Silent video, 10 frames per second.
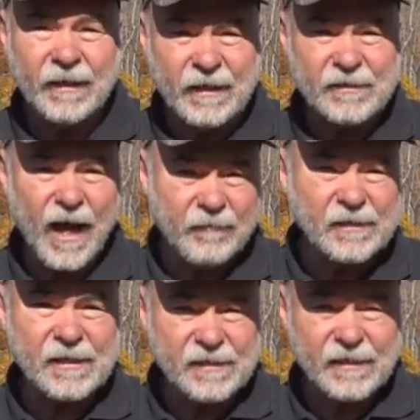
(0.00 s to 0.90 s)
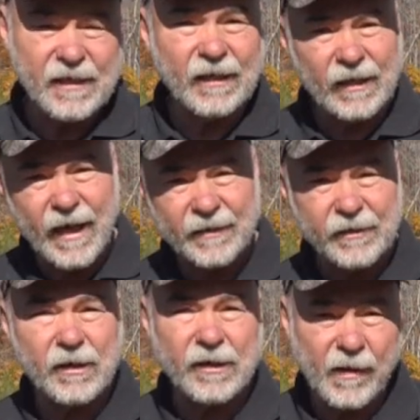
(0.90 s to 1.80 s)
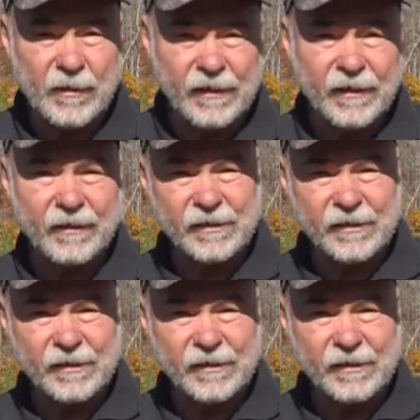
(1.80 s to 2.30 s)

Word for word: He's obviously seeing a lot of deer coming in.